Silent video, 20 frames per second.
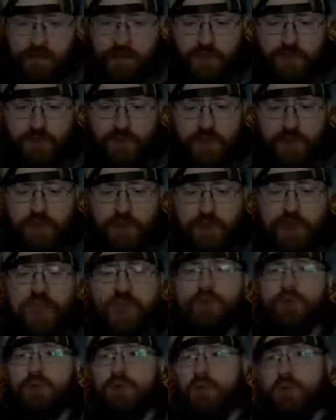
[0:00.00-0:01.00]
videos? Another
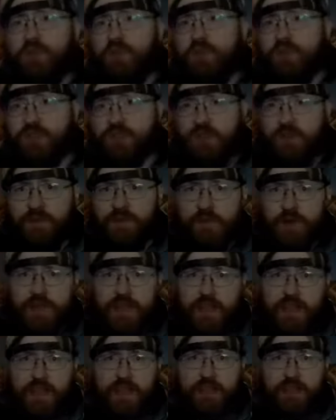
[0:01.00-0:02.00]
paid request, this time for
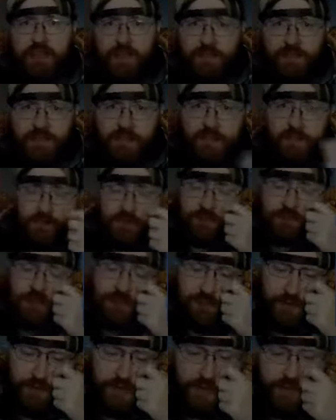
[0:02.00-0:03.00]
Nate. Thank you so
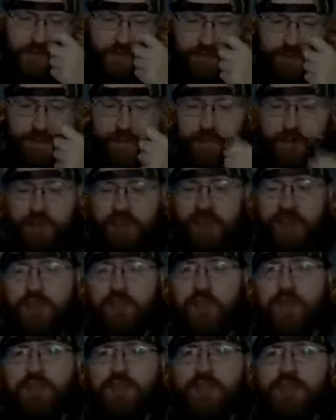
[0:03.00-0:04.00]
much for that. And for those
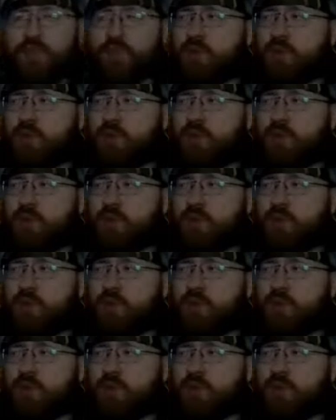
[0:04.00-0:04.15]
interested in